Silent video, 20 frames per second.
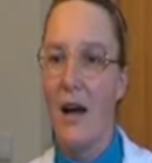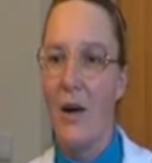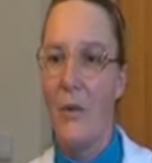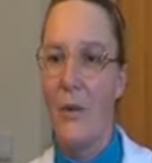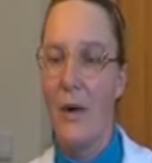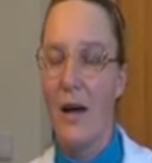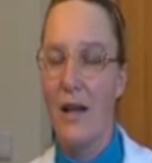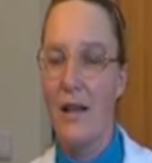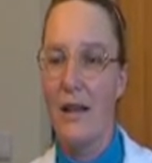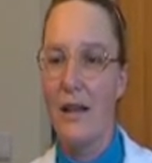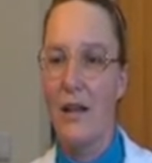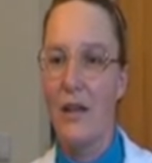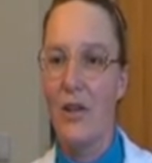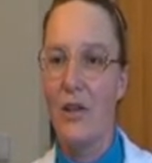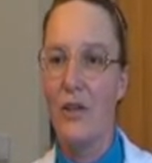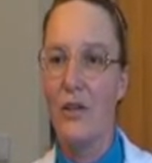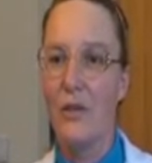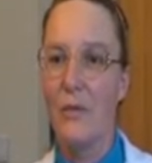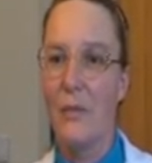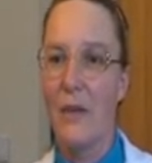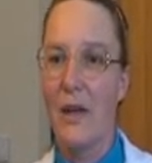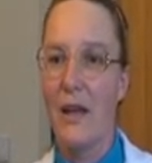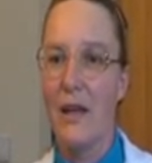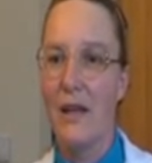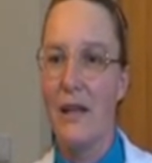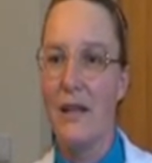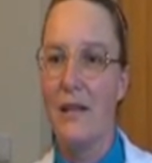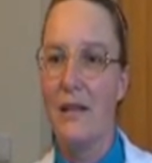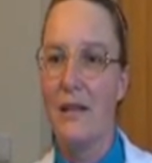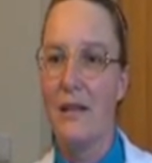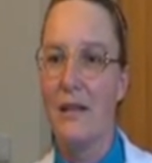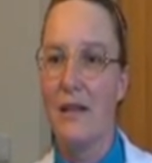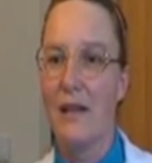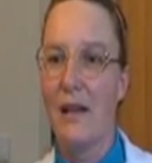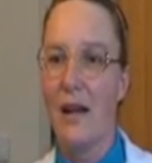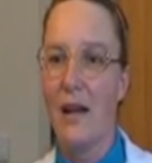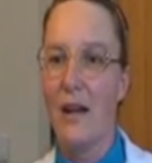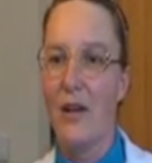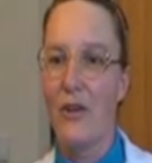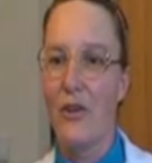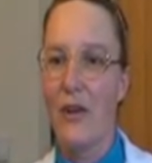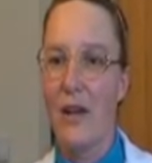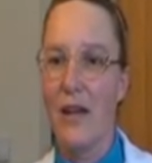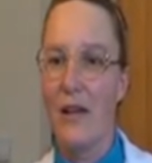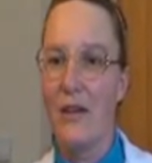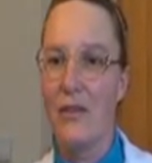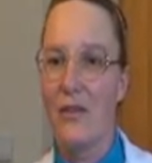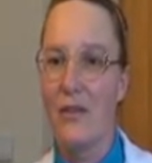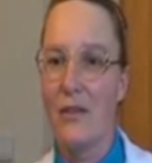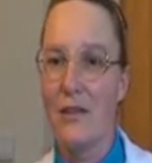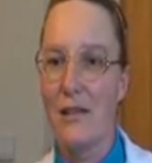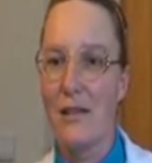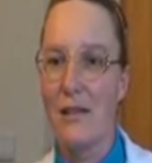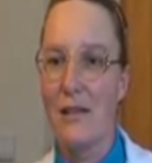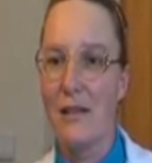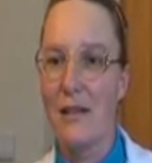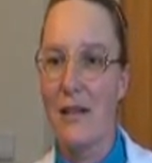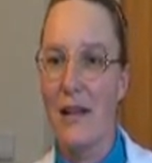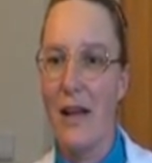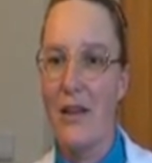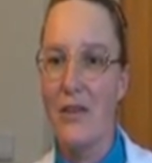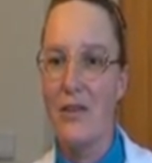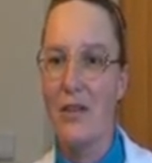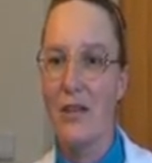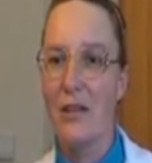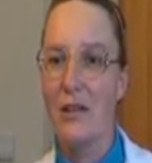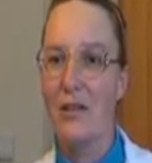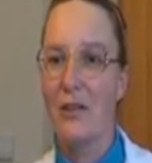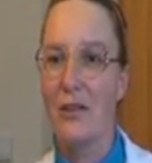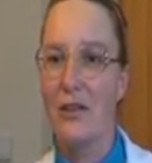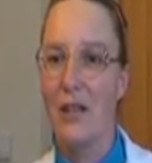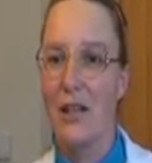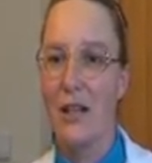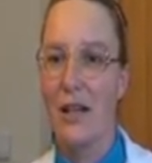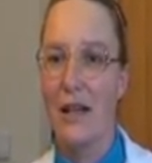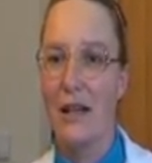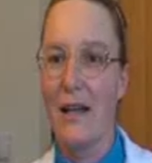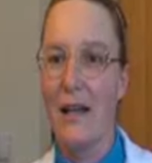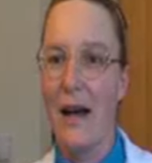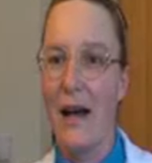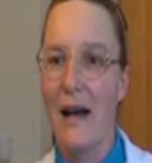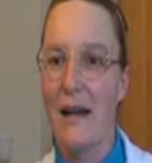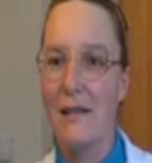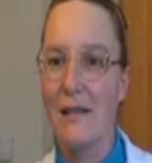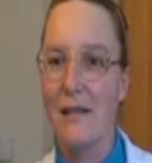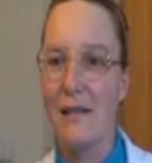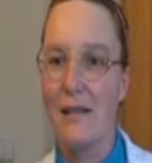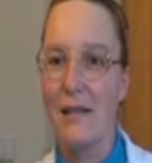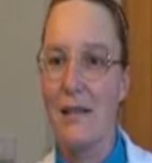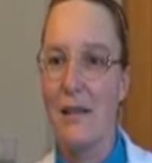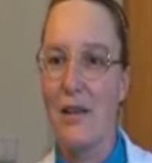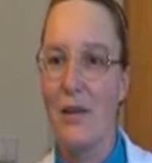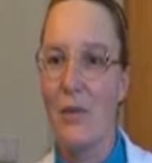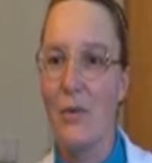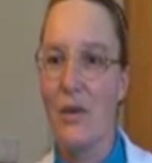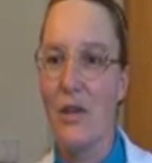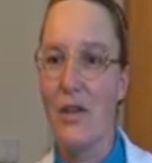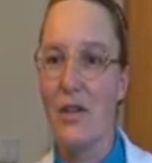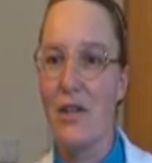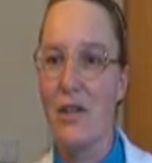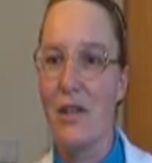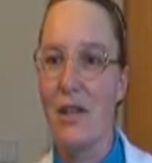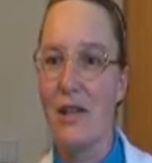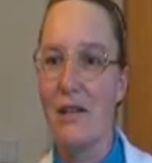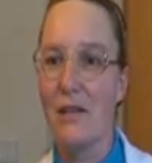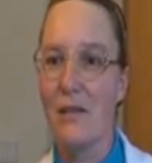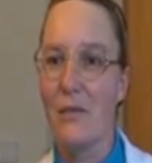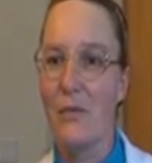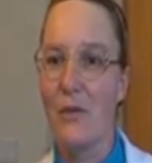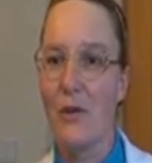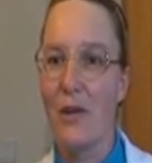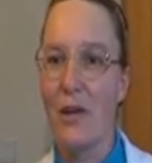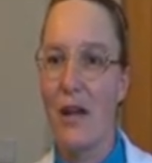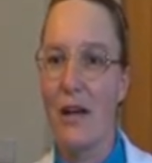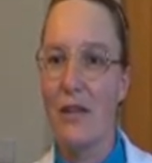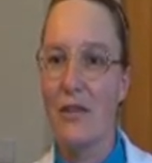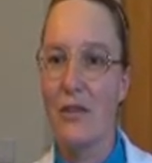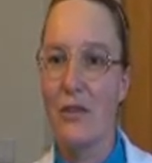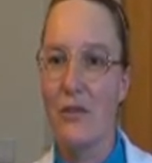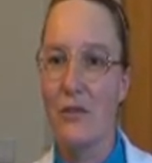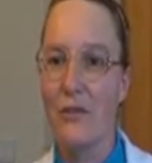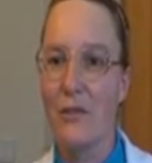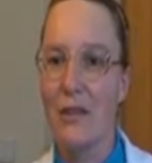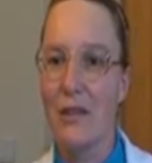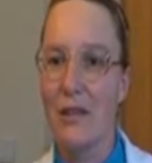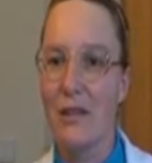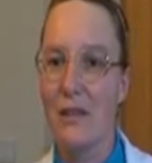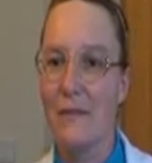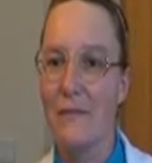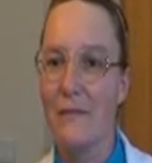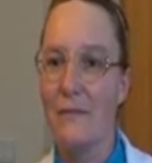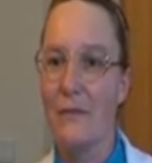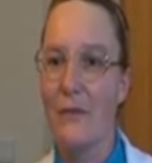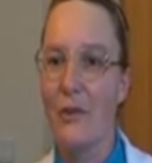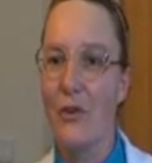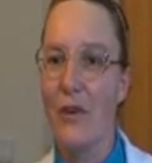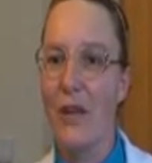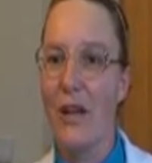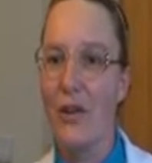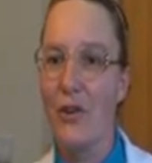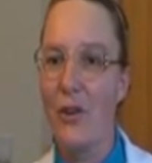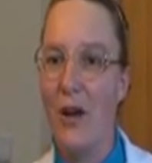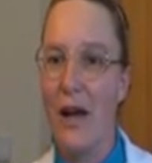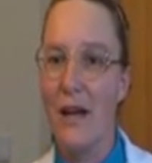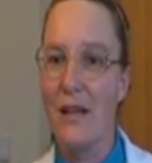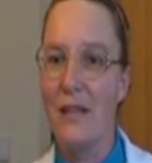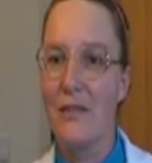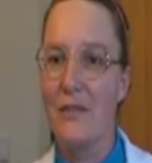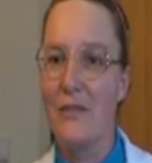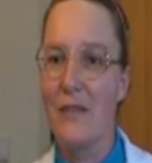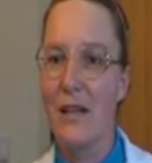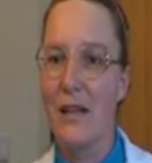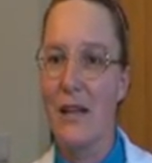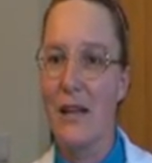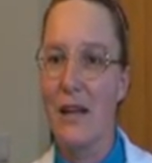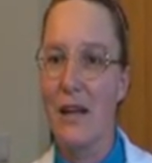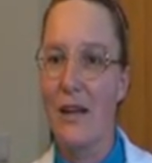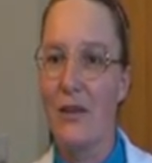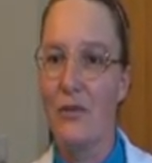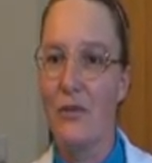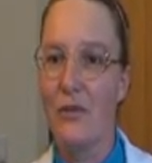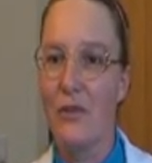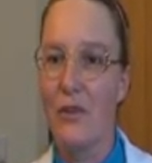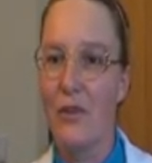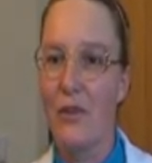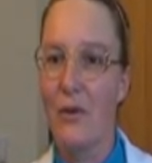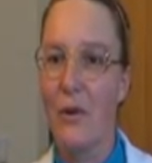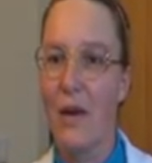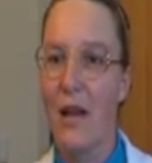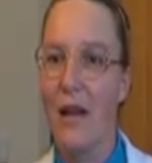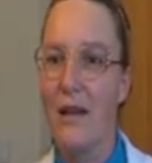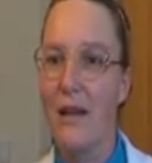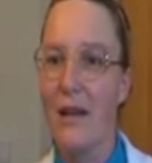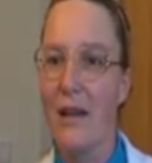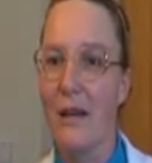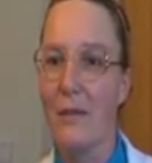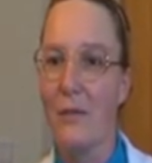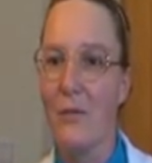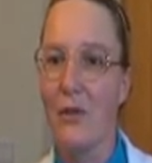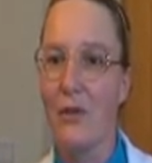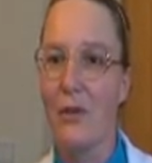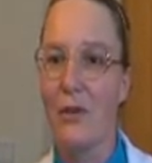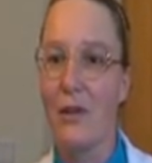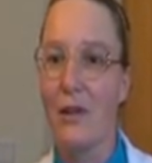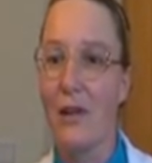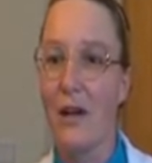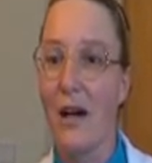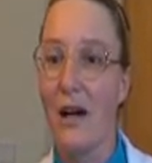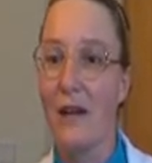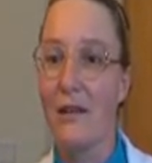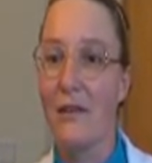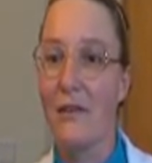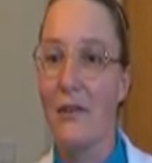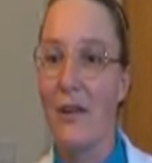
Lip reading: Well, there could be. Radon is a naturally occurring gas, which is a product of radioactive decay of uranium or other